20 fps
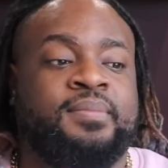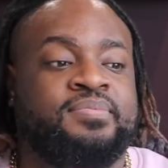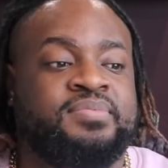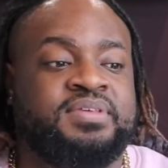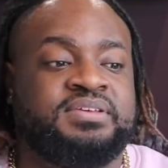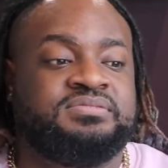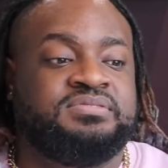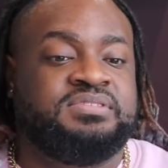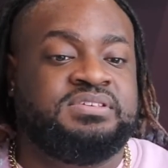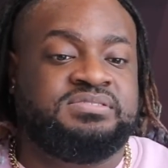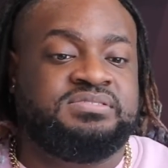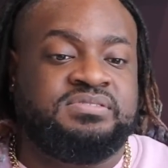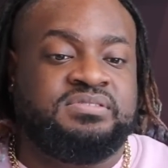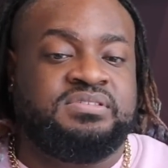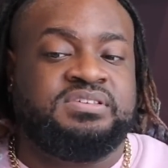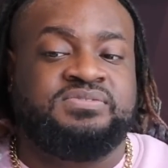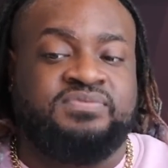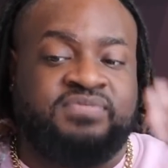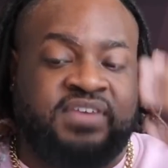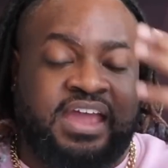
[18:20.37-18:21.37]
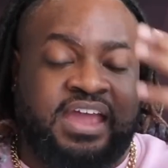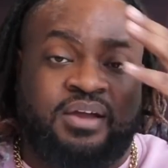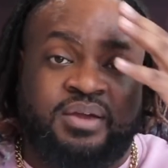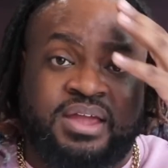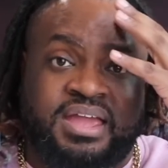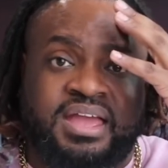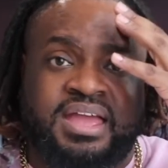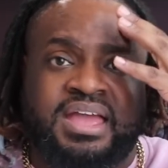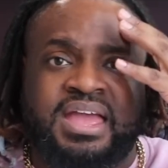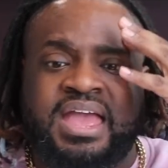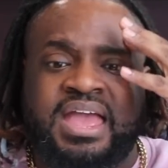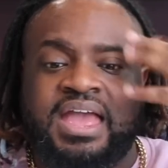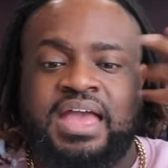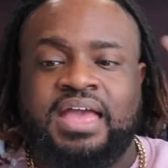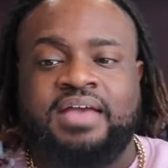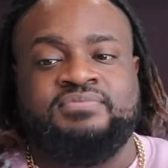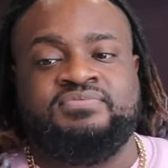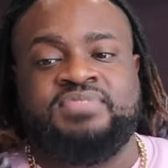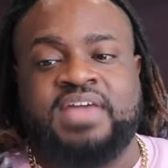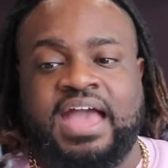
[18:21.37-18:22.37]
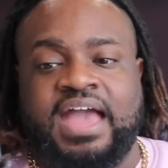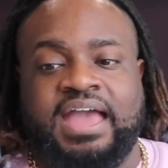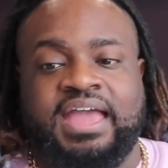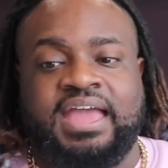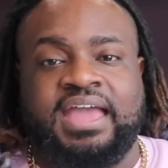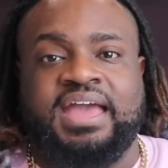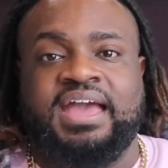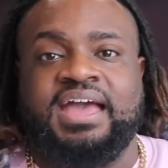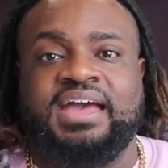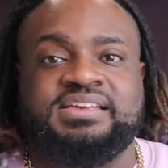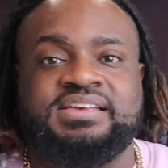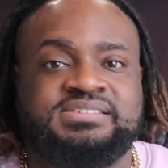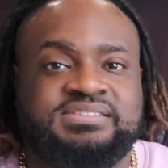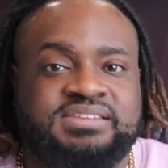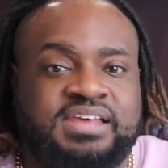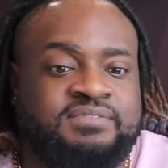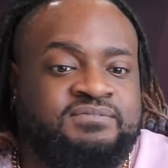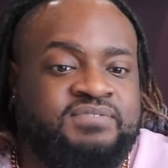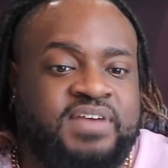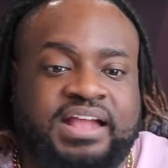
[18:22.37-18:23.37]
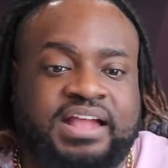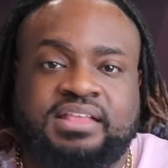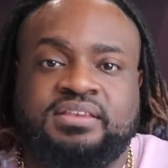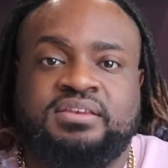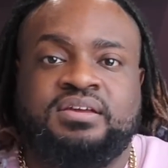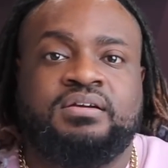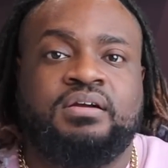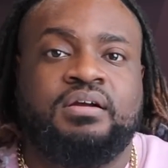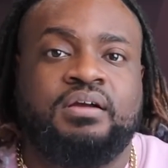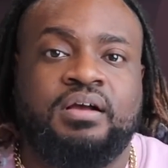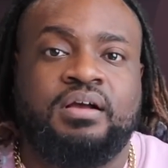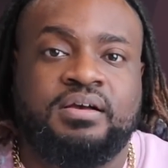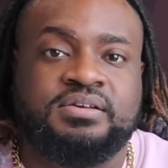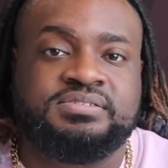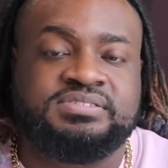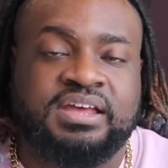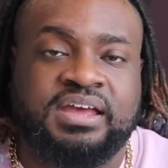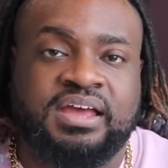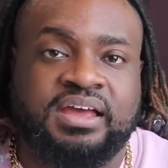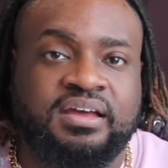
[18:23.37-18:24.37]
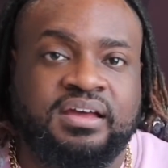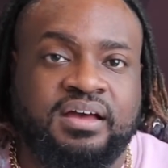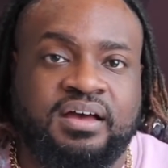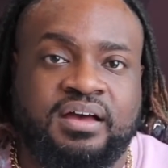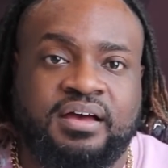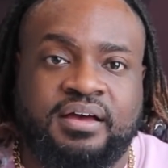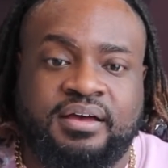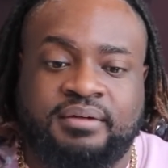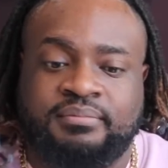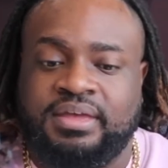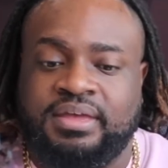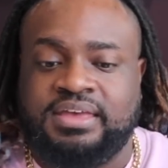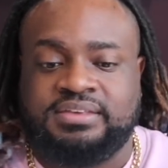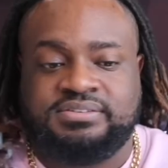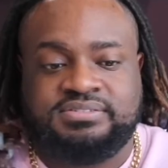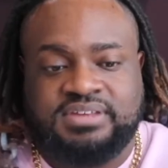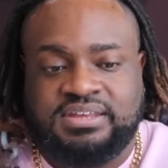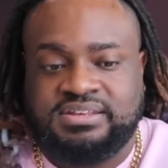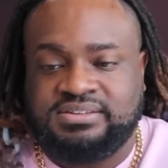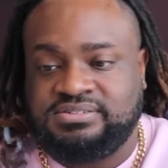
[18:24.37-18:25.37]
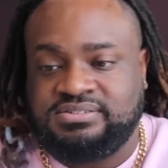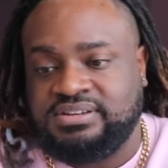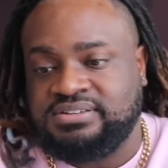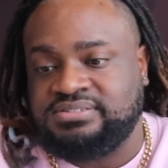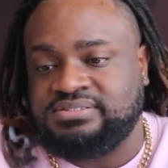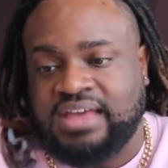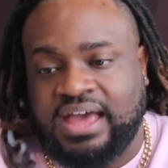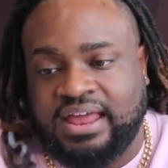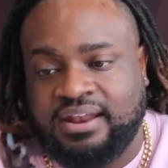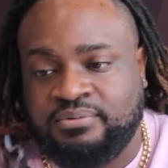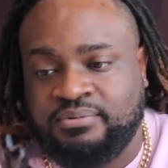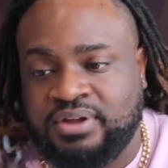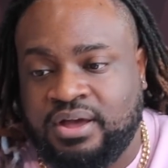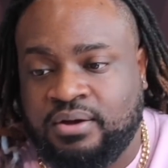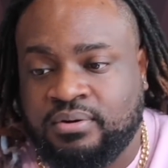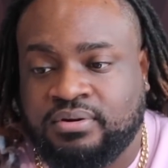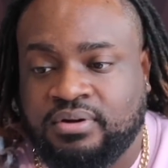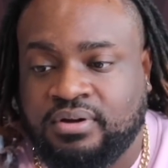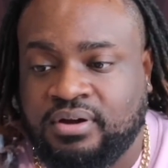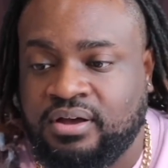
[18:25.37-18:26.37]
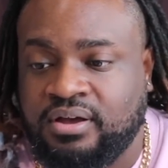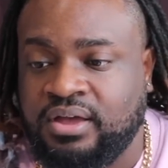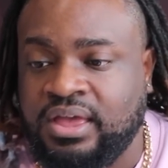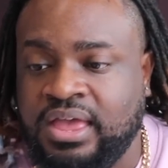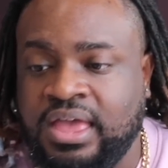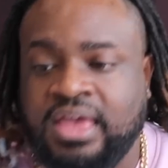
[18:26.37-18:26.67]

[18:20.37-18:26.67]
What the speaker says: this variant that is infecting the girls, and it's just, I don't know, girl.